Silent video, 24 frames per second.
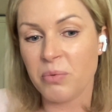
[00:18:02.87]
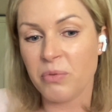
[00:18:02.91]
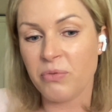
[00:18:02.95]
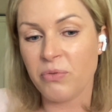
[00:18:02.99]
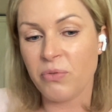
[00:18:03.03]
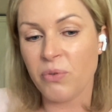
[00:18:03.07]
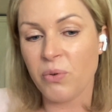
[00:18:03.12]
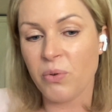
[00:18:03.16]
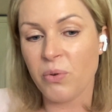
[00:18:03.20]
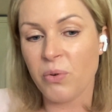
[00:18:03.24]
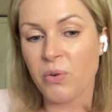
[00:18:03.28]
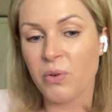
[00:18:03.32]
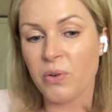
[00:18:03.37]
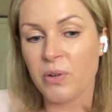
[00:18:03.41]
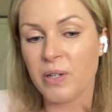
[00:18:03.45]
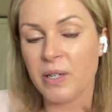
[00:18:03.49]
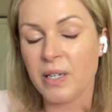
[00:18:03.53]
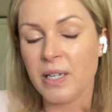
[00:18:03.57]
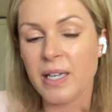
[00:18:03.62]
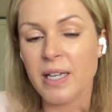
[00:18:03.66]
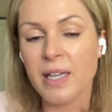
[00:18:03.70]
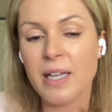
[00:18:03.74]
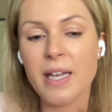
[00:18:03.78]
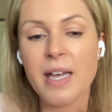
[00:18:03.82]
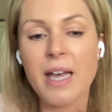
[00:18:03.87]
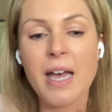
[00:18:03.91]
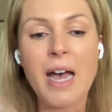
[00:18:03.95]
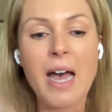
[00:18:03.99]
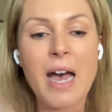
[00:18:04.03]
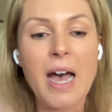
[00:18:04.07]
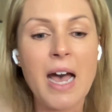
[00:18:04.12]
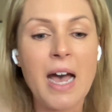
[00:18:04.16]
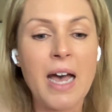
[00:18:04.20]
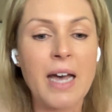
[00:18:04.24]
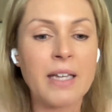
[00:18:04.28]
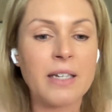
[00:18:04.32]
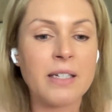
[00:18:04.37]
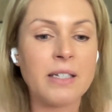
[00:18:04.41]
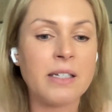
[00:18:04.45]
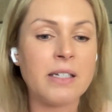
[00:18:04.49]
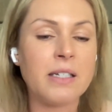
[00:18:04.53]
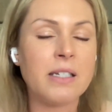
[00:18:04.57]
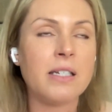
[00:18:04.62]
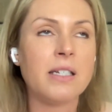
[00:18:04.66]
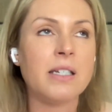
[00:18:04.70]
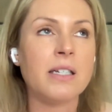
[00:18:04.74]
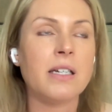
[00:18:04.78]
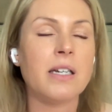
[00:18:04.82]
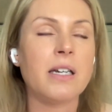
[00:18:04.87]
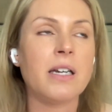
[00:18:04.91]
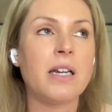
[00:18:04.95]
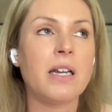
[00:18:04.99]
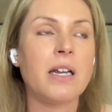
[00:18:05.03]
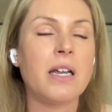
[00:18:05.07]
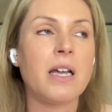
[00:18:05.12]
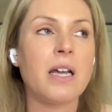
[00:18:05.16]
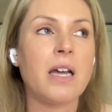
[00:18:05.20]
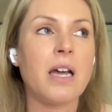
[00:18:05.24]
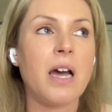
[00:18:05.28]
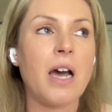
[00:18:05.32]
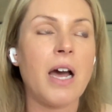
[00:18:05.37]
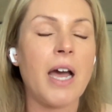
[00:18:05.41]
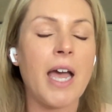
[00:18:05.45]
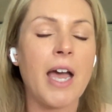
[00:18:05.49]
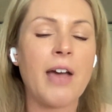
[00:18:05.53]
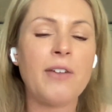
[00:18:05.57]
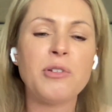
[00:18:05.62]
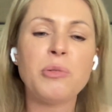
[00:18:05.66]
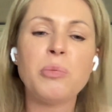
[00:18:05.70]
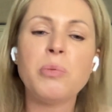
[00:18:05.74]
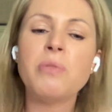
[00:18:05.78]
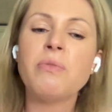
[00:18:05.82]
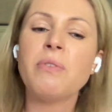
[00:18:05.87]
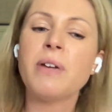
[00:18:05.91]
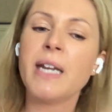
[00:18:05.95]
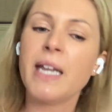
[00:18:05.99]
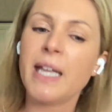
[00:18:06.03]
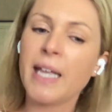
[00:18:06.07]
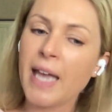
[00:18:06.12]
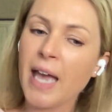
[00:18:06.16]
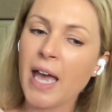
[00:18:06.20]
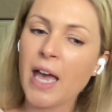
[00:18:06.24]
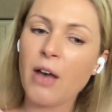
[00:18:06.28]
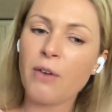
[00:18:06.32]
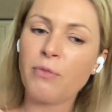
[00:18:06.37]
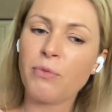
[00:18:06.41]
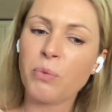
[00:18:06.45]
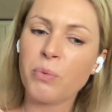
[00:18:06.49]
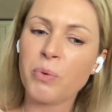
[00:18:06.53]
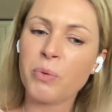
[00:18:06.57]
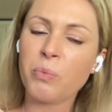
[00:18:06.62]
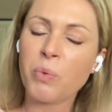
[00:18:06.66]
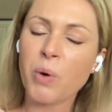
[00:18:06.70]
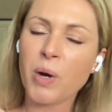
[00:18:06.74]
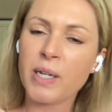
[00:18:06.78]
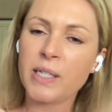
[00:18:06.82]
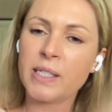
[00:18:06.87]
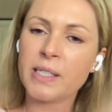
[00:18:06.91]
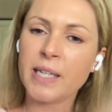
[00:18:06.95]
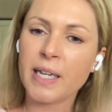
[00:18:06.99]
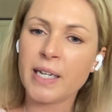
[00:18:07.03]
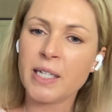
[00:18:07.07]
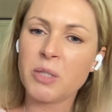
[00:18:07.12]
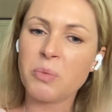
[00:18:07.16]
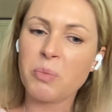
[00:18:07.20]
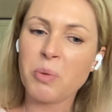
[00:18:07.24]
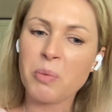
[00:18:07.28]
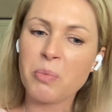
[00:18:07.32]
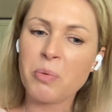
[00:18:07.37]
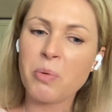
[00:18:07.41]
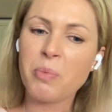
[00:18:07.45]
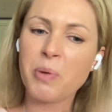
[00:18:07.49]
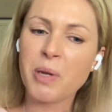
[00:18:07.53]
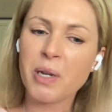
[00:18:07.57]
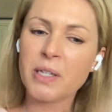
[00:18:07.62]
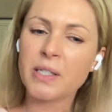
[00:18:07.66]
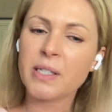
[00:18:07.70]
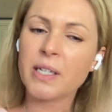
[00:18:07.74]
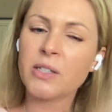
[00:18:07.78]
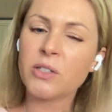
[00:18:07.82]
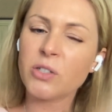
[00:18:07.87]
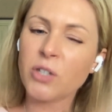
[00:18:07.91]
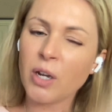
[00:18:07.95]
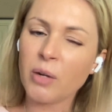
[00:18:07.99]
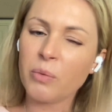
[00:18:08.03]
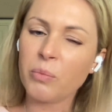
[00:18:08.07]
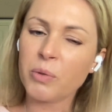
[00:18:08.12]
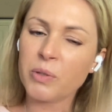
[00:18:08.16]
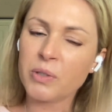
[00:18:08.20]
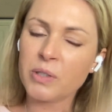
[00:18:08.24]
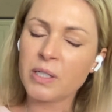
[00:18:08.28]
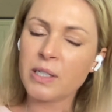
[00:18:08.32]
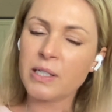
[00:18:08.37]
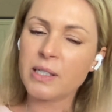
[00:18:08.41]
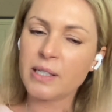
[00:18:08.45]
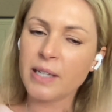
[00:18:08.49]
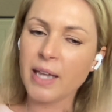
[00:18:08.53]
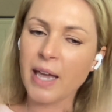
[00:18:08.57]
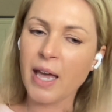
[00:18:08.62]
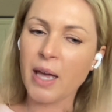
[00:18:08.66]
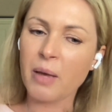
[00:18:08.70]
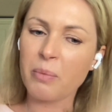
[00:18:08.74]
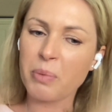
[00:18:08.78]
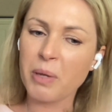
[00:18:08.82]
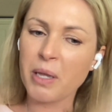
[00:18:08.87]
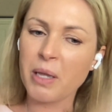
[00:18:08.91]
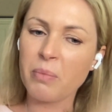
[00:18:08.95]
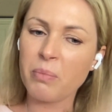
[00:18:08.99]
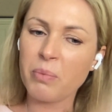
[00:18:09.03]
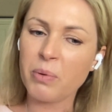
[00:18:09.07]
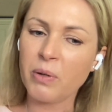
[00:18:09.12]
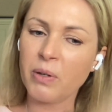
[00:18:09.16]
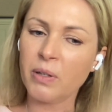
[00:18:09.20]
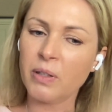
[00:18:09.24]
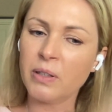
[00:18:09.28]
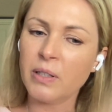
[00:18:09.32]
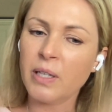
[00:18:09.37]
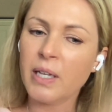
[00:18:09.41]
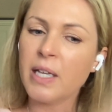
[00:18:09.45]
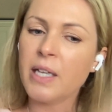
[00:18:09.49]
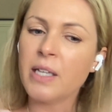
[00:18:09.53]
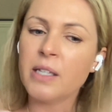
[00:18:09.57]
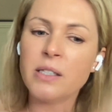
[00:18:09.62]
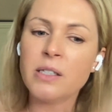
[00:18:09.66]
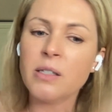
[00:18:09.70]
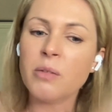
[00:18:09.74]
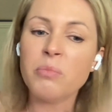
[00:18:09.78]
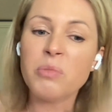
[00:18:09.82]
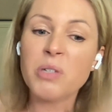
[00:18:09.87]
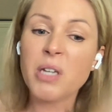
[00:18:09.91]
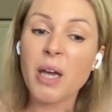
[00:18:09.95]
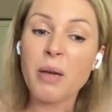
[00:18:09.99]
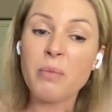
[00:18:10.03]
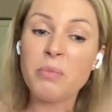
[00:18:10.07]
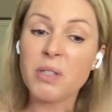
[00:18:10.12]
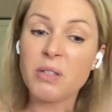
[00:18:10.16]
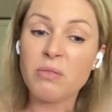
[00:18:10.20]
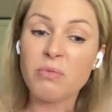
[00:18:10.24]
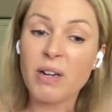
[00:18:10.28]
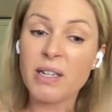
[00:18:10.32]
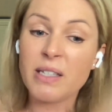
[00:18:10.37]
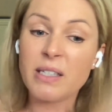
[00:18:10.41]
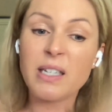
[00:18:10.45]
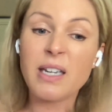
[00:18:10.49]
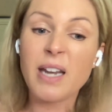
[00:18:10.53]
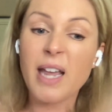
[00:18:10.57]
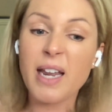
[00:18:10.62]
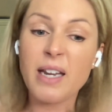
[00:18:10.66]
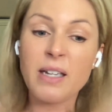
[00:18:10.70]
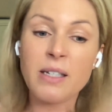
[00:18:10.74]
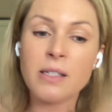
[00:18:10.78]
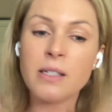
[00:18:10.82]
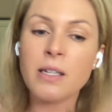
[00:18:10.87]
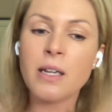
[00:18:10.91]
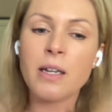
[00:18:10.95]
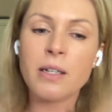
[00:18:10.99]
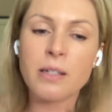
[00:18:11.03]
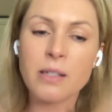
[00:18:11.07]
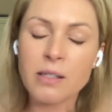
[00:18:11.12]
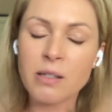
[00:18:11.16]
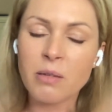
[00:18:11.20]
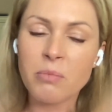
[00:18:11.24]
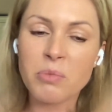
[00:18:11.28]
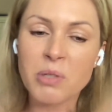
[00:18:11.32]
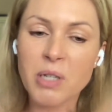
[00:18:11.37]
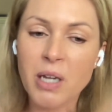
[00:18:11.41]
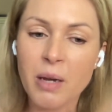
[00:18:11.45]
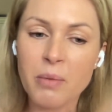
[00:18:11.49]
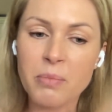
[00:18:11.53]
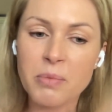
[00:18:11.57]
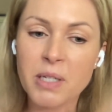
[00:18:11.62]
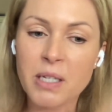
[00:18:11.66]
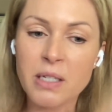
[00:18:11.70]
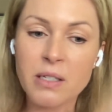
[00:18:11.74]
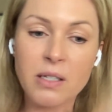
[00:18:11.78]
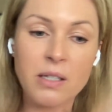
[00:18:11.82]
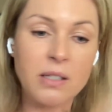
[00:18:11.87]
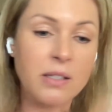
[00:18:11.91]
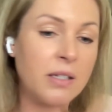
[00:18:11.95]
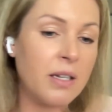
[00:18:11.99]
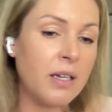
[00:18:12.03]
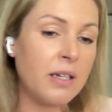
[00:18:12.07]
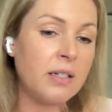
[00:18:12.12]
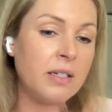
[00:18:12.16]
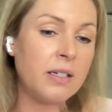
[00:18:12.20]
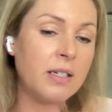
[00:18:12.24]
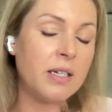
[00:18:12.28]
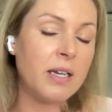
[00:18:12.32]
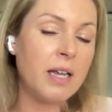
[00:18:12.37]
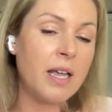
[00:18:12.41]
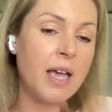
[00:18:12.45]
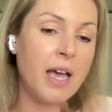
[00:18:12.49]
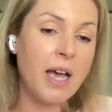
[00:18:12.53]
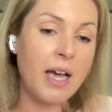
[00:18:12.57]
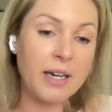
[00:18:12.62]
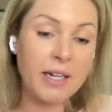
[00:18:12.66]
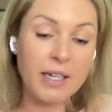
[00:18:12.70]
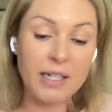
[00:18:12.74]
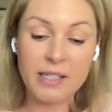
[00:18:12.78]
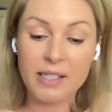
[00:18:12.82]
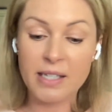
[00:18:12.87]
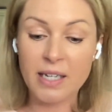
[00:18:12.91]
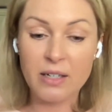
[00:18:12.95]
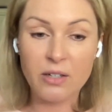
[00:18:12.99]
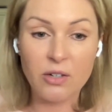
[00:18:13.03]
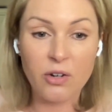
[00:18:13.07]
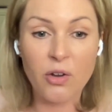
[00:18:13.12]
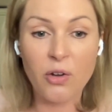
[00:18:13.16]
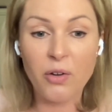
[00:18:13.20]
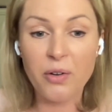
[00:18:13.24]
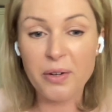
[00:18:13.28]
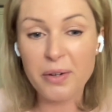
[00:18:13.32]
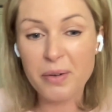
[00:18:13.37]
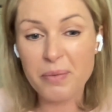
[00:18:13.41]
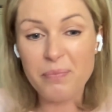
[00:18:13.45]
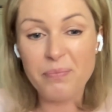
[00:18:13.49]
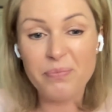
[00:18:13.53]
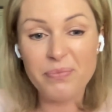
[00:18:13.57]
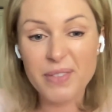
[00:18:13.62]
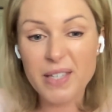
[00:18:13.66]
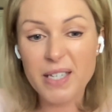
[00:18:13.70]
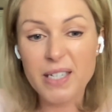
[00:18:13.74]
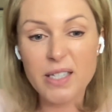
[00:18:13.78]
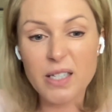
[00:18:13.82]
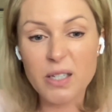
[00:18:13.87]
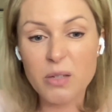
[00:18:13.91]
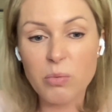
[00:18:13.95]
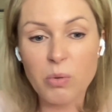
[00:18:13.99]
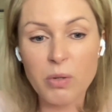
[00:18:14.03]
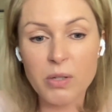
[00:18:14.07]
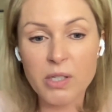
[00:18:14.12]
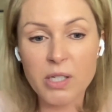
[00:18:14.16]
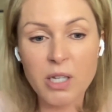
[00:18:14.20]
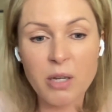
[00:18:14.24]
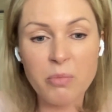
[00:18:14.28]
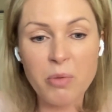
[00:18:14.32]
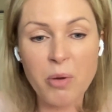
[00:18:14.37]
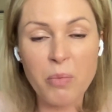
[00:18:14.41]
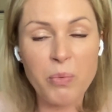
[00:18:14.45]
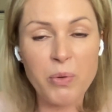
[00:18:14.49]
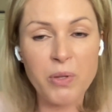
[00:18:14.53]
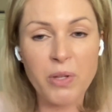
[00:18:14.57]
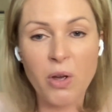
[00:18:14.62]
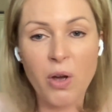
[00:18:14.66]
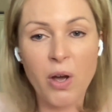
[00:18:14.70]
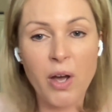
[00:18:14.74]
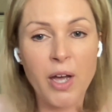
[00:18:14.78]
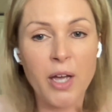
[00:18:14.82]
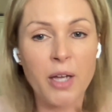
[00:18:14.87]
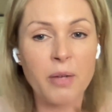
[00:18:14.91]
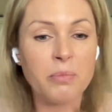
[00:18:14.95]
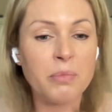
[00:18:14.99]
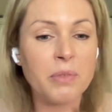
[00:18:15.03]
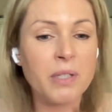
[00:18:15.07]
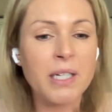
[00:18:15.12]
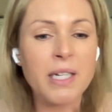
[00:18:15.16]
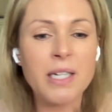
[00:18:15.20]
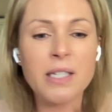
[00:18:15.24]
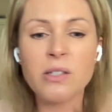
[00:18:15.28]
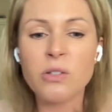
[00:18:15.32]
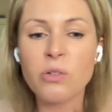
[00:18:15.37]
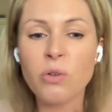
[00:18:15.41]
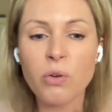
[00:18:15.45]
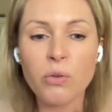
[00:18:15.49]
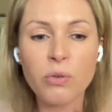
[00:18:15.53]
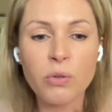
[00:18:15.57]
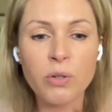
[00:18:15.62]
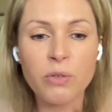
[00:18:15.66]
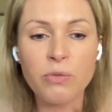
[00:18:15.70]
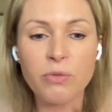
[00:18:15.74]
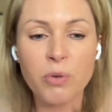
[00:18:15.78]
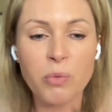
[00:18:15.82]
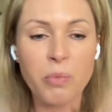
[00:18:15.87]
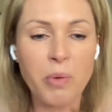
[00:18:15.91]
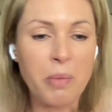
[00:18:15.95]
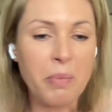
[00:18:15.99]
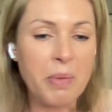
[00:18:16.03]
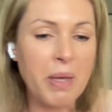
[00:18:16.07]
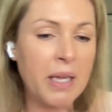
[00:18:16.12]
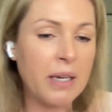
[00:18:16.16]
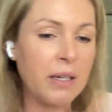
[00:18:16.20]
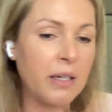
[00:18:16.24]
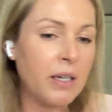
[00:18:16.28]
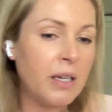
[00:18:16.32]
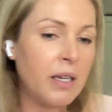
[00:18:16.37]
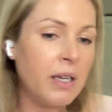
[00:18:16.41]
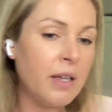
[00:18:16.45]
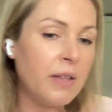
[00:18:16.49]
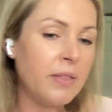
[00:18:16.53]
before. And I have to be really careful with what I say to people because I don't want to scare people. Sometimes it resonates and sometimes it doesn't. And I said, look, this is what's come up with your home, that it's not good for women.